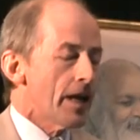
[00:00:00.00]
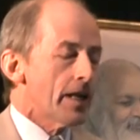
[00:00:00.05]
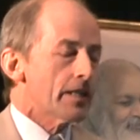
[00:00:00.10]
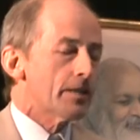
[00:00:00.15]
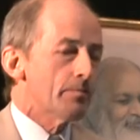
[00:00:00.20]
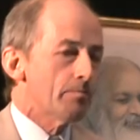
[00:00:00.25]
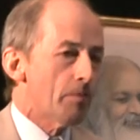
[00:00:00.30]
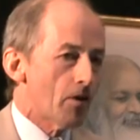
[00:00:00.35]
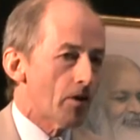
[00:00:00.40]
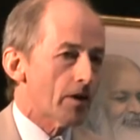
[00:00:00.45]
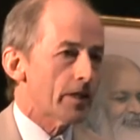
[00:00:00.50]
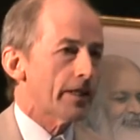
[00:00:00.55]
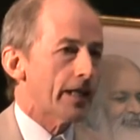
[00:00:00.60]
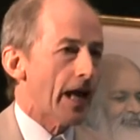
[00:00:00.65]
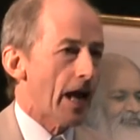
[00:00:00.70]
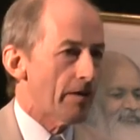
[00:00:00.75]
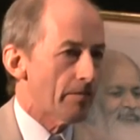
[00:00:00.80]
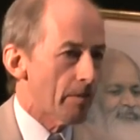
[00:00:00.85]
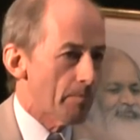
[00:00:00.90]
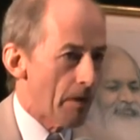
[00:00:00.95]
It's important
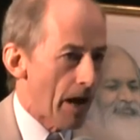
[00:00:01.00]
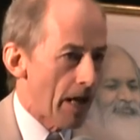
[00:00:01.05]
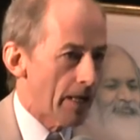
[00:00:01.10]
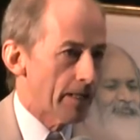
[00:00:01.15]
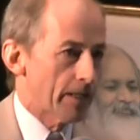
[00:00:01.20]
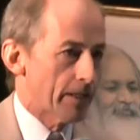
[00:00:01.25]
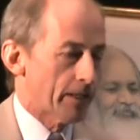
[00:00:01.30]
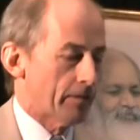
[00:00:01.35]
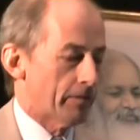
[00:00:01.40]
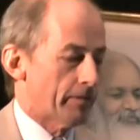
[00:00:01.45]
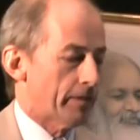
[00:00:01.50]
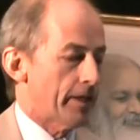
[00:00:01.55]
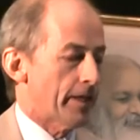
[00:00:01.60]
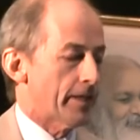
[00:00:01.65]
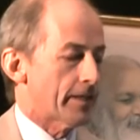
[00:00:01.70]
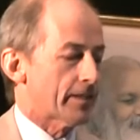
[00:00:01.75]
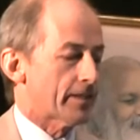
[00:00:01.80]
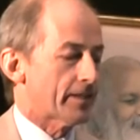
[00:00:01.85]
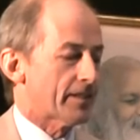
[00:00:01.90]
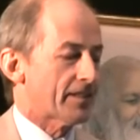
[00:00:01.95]
to have a balance of
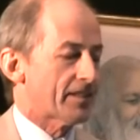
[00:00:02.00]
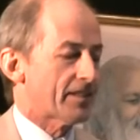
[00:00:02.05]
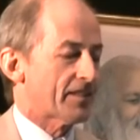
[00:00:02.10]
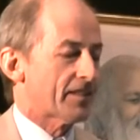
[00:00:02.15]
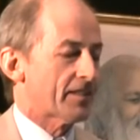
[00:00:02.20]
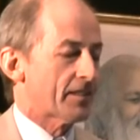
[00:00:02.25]
tastes.